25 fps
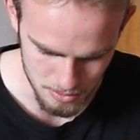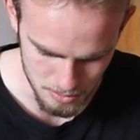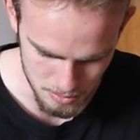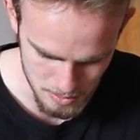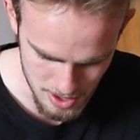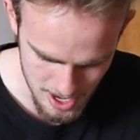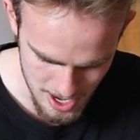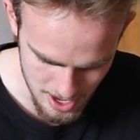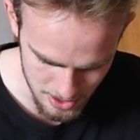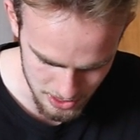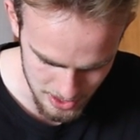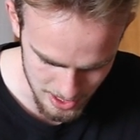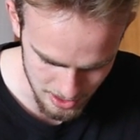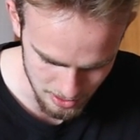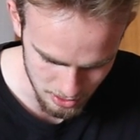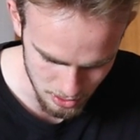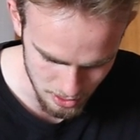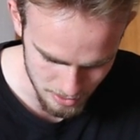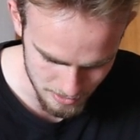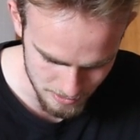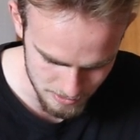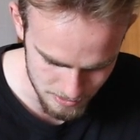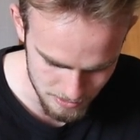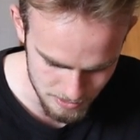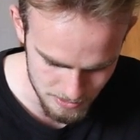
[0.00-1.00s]
Wow, they
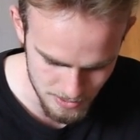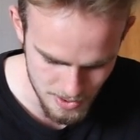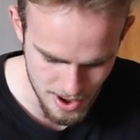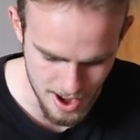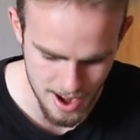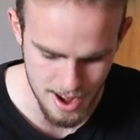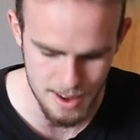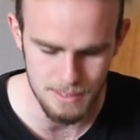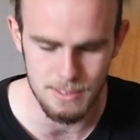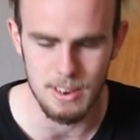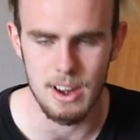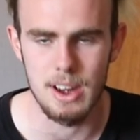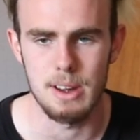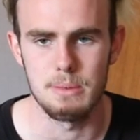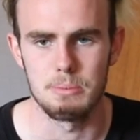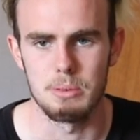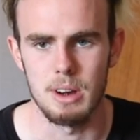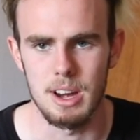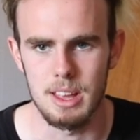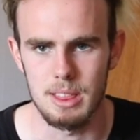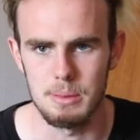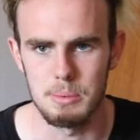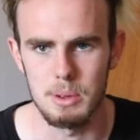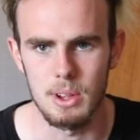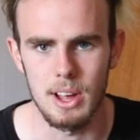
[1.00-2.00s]
look very, very
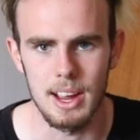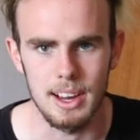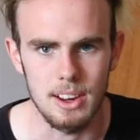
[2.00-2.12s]
breathable.